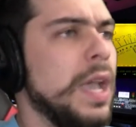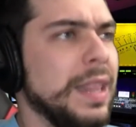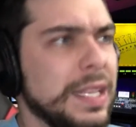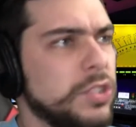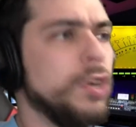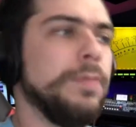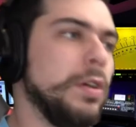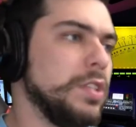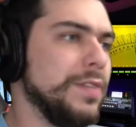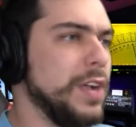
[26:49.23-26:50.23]
unless you're a
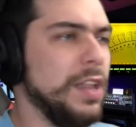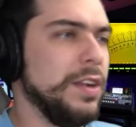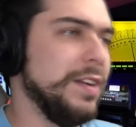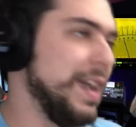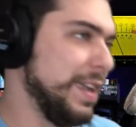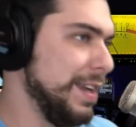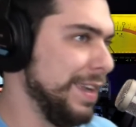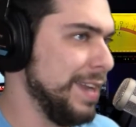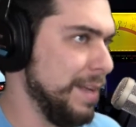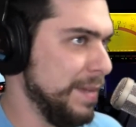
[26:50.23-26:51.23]
person of color, you're not going to
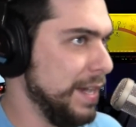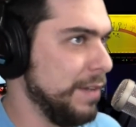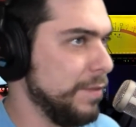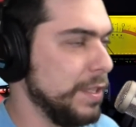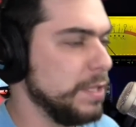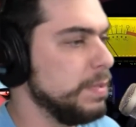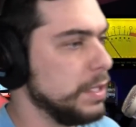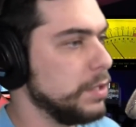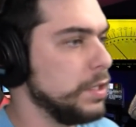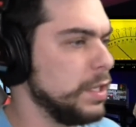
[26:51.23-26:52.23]
get nominated for these
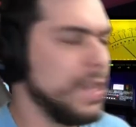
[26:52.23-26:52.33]
positions.